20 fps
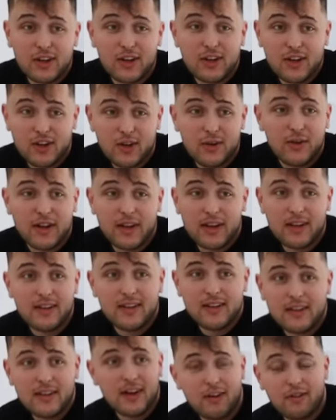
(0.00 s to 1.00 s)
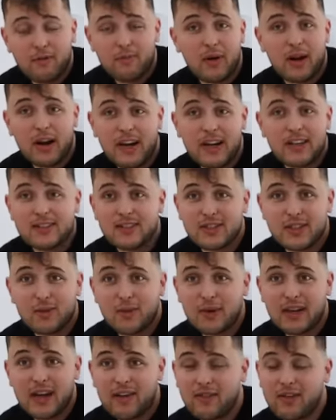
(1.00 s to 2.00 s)
you're queen of oh, or
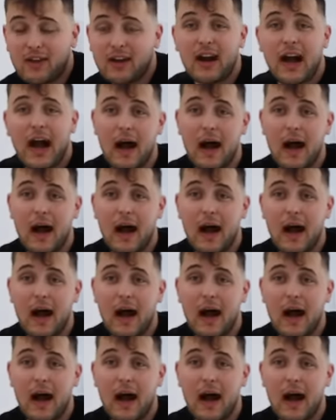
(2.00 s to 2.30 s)
whatever?